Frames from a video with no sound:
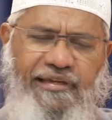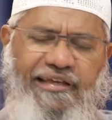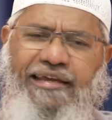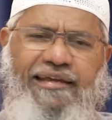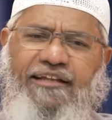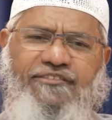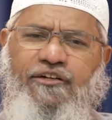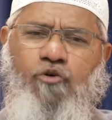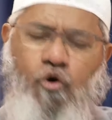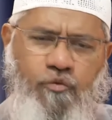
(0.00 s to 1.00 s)
he
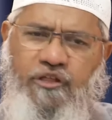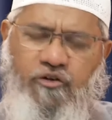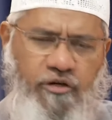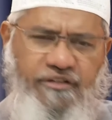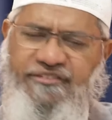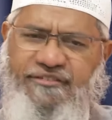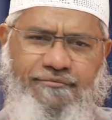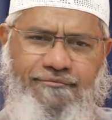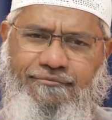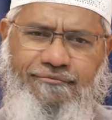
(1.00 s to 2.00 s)
doesn't own the goods.
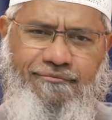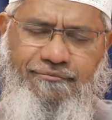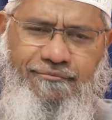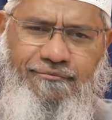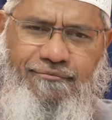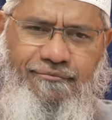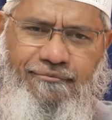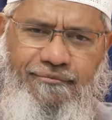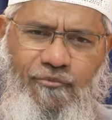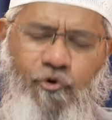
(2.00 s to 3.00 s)

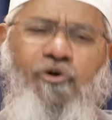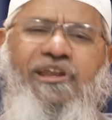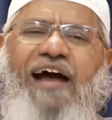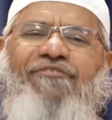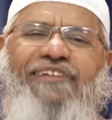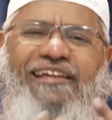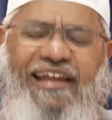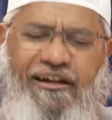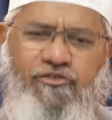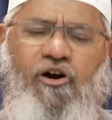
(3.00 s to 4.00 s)
Only after he
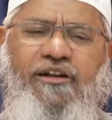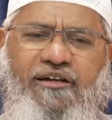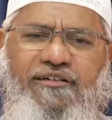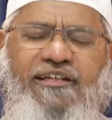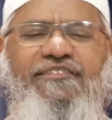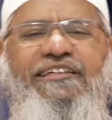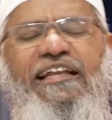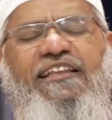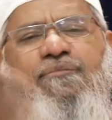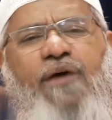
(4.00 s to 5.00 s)
gets the order does he
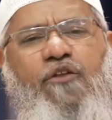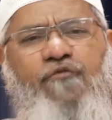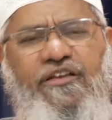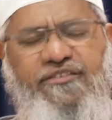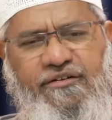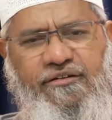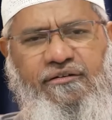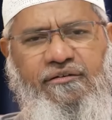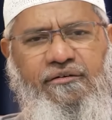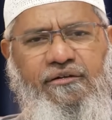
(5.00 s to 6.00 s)
tell the manufacturer
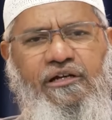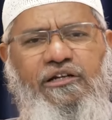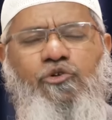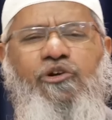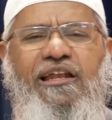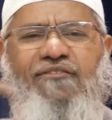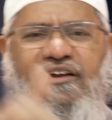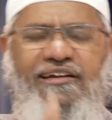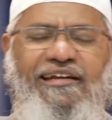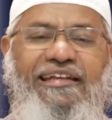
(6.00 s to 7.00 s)
to
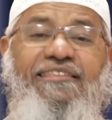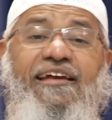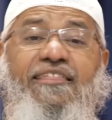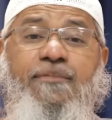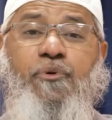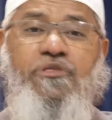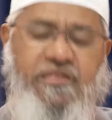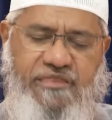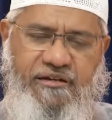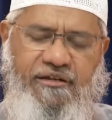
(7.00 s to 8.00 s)
deliver it. Neither does he
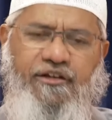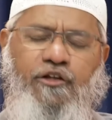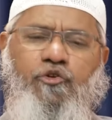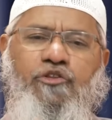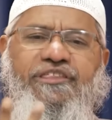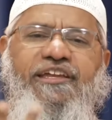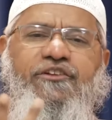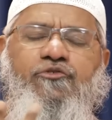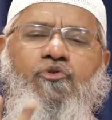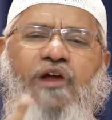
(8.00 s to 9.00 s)
possess it. So
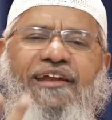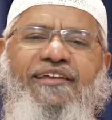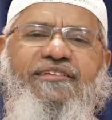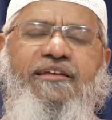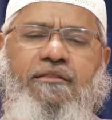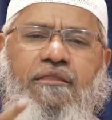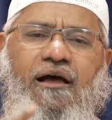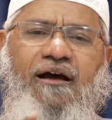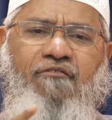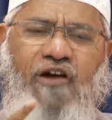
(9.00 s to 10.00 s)
these two conditions
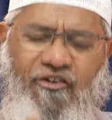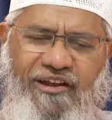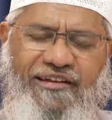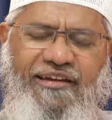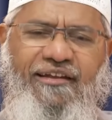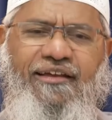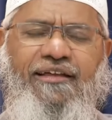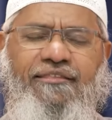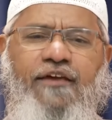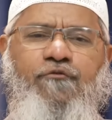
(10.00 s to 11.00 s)
are violated.
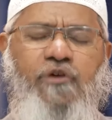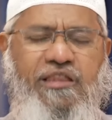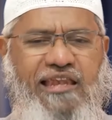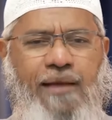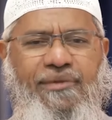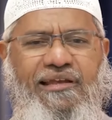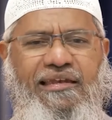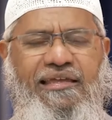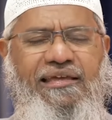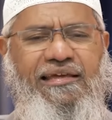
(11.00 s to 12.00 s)
Therefore,
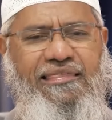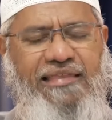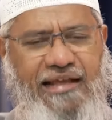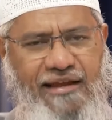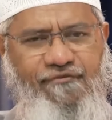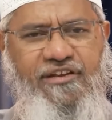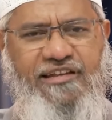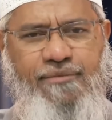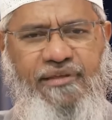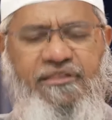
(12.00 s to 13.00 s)
Islamically, the
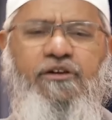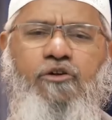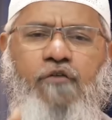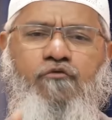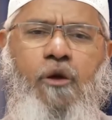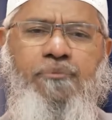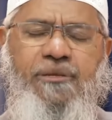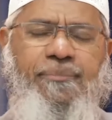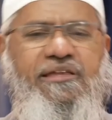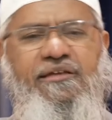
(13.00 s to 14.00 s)
conventional method of
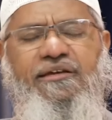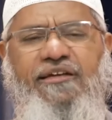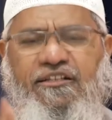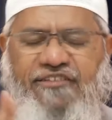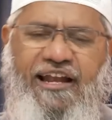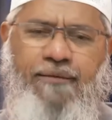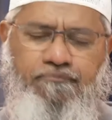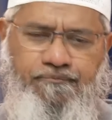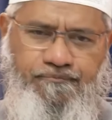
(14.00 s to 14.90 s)
dropshipping is haram.